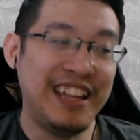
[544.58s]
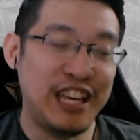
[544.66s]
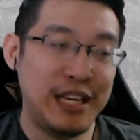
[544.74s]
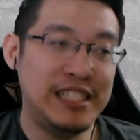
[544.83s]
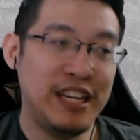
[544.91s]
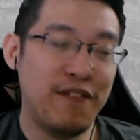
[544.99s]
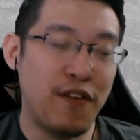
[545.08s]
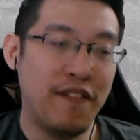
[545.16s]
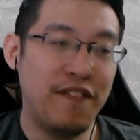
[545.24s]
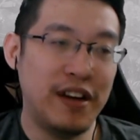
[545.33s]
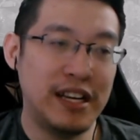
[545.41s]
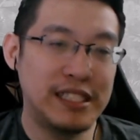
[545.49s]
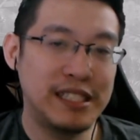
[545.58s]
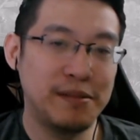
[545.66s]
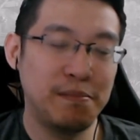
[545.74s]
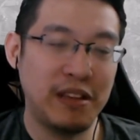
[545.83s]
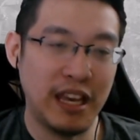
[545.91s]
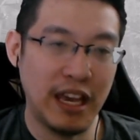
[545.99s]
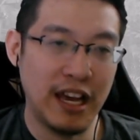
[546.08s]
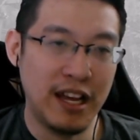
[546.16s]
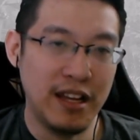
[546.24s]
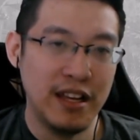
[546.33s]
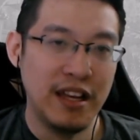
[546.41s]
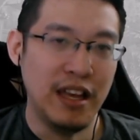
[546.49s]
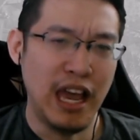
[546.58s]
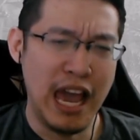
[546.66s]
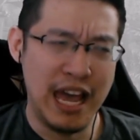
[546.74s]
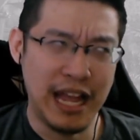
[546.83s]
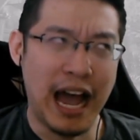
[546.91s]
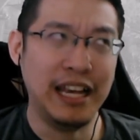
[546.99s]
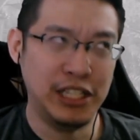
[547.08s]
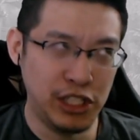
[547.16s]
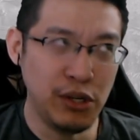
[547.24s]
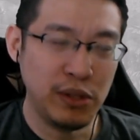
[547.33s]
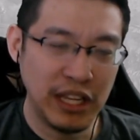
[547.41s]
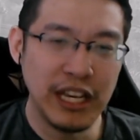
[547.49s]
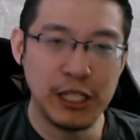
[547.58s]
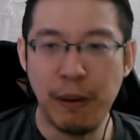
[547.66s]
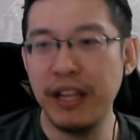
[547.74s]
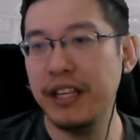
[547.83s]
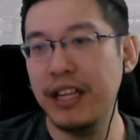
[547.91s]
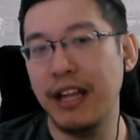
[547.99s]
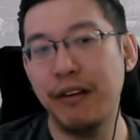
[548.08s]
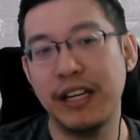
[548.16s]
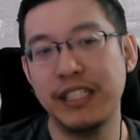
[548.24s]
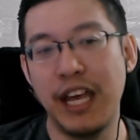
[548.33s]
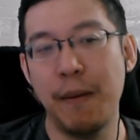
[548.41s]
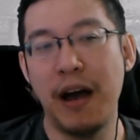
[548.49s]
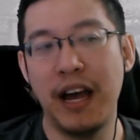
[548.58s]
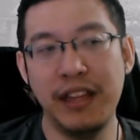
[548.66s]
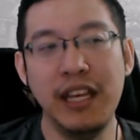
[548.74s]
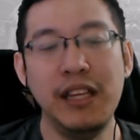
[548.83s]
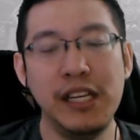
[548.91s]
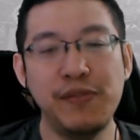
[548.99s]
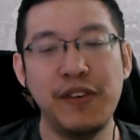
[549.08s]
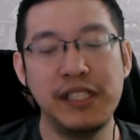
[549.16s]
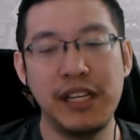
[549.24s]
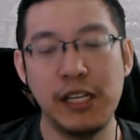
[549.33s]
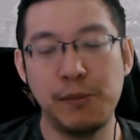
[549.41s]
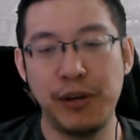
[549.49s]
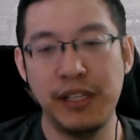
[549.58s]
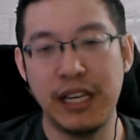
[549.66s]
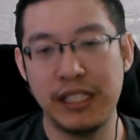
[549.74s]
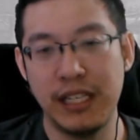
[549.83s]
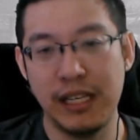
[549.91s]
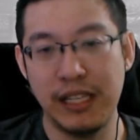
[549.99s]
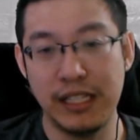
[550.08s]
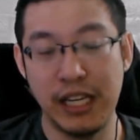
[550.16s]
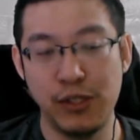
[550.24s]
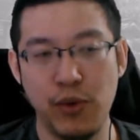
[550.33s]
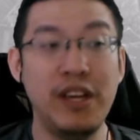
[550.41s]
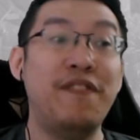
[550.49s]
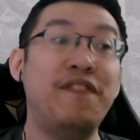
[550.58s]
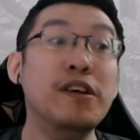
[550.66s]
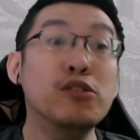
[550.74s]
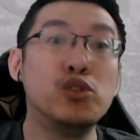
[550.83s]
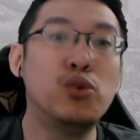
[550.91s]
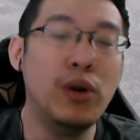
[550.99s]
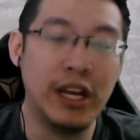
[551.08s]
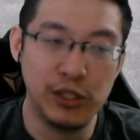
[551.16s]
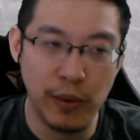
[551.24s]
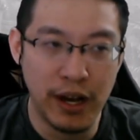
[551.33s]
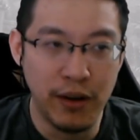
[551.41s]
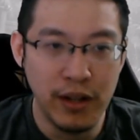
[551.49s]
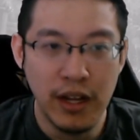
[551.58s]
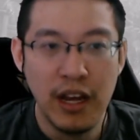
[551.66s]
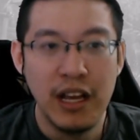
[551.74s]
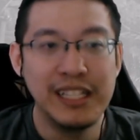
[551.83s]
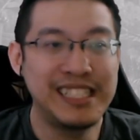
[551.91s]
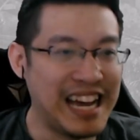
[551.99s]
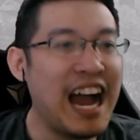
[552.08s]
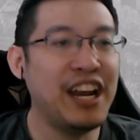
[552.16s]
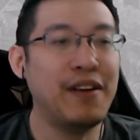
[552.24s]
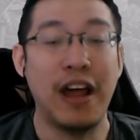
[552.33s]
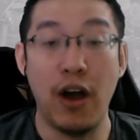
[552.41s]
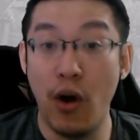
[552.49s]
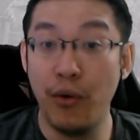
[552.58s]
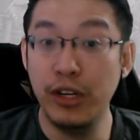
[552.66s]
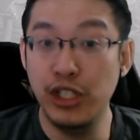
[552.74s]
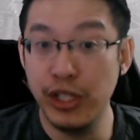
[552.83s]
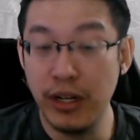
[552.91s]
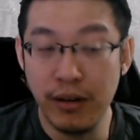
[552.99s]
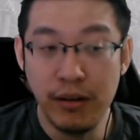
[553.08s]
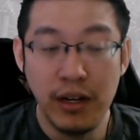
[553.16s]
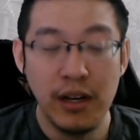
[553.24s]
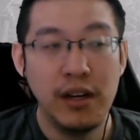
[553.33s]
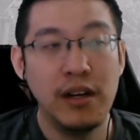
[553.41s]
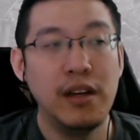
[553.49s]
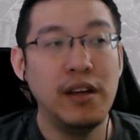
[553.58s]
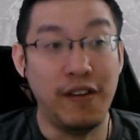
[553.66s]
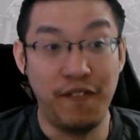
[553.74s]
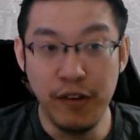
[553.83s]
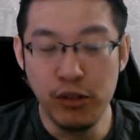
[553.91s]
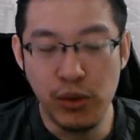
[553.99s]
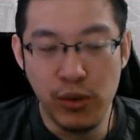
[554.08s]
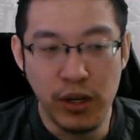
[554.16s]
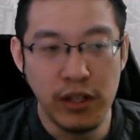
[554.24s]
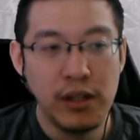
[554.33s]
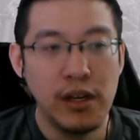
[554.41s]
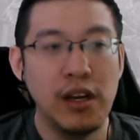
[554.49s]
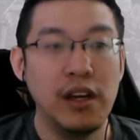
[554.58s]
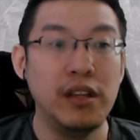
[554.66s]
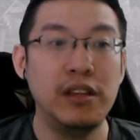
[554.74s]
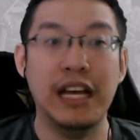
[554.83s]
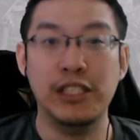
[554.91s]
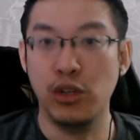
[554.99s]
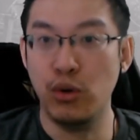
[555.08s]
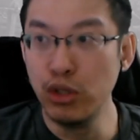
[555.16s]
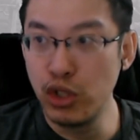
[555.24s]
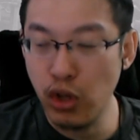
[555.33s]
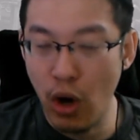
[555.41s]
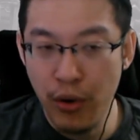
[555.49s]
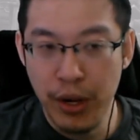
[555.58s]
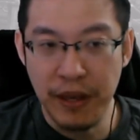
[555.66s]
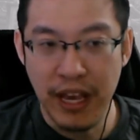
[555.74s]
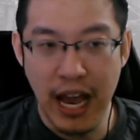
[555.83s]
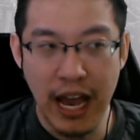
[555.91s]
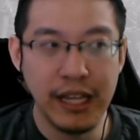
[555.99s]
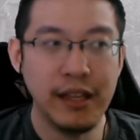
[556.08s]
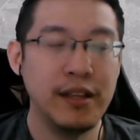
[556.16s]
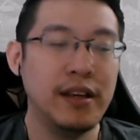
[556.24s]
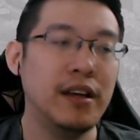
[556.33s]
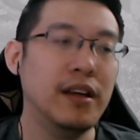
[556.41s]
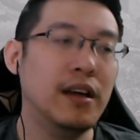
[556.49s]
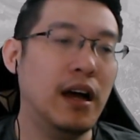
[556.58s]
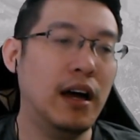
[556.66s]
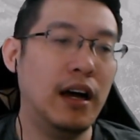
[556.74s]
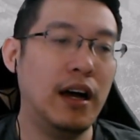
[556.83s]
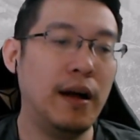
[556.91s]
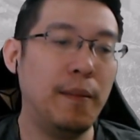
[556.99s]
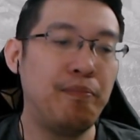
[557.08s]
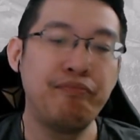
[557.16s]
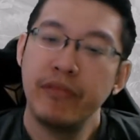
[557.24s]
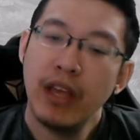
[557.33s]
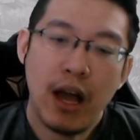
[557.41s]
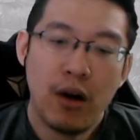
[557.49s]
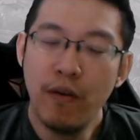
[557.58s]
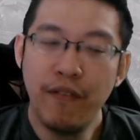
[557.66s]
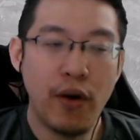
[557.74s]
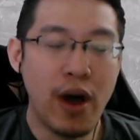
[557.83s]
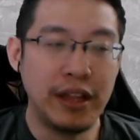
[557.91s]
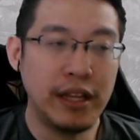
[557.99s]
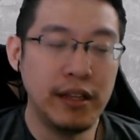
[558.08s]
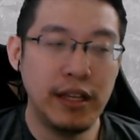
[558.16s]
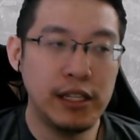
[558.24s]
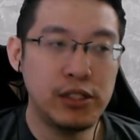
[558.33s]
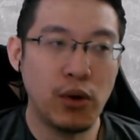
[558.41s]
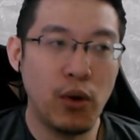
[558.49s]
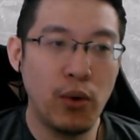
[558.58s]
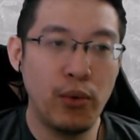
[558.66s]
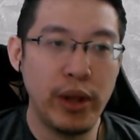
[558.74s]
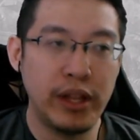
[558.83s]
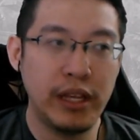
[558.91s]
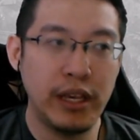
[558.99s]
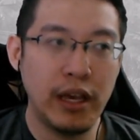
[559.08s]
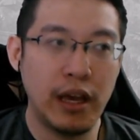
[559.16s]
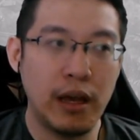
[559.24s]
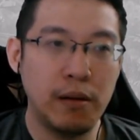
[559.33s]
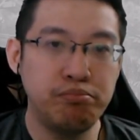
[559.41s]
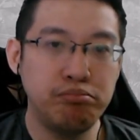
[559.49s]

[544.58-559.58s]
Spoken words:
easier for first tier. And I still think it's better than Delta Escape. I think this first tier is pretty successful. It feels good as well. It's kind of like original. It feels good. There's a good story behind. Yeah, overall I think this whole raid here,